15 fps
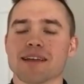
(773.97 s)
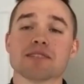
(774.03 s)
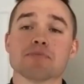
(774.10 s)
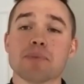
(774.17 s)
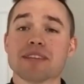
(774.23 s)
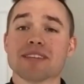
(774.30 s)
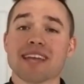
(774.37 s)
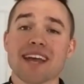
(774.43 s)

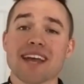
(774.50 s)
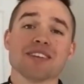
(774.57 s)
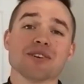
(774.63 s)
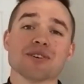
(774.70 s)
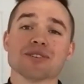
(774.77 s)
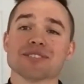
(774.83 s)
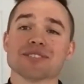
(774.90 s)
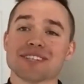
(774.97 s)
It's been 10
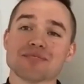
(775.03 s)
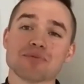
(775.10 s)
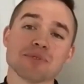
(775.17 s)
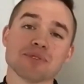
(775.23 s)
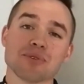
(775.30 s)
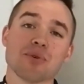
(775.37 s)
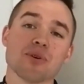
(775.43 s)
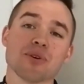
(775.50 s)
years since
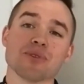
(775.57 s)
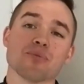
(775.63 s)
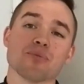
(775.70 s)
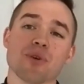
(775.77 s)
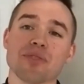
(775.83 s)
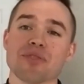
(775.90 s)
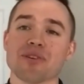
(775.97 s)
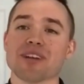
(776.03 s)
we
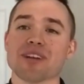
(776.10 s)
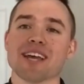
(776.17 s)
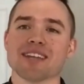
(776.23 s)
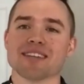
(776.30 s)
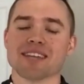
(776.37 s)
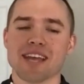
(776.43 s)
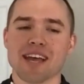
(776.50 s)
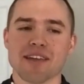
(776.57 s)
scored
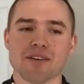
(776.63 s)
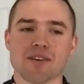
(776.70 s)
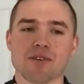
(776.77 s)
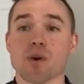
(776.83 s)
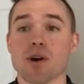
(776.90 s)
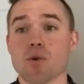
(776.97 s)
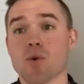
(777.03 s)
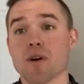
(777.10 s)
138
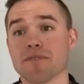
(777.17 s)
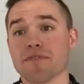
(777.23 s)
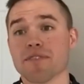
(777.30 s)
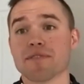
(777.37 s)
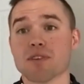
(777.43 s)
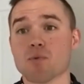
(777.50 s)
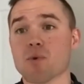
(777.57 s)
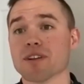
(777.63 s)
together. Well,
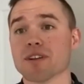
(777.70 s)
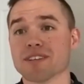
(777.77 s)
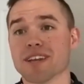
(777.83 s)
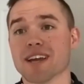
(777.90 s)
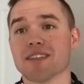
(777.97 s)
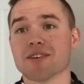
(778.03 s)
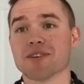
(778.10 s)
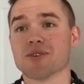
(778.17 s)
151
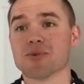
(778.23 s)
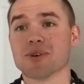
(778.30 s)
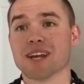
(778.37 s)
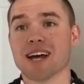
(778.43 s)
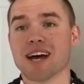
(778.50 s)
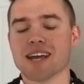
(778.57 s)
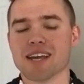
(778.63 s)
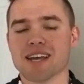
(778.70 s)
together, you
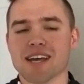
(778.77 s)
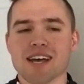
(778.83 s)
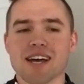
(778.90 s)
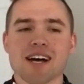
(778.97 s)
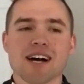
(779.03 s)
and I.